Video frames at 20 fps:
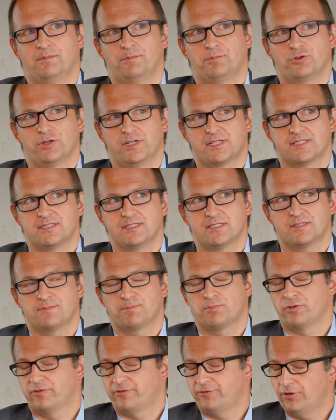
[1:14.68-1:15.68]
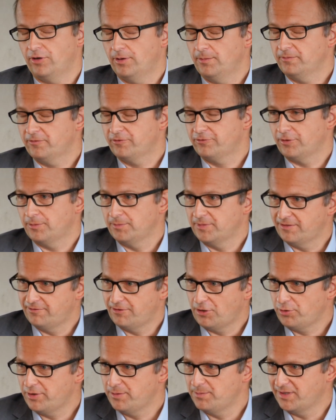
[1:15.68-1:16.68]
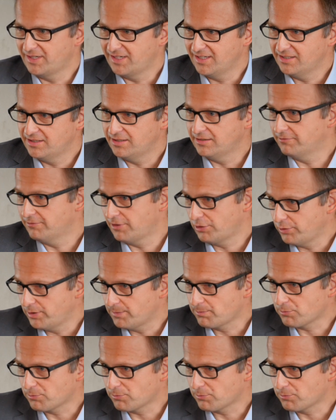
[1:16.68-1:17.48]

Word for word: Bricsys performed from the very beginning very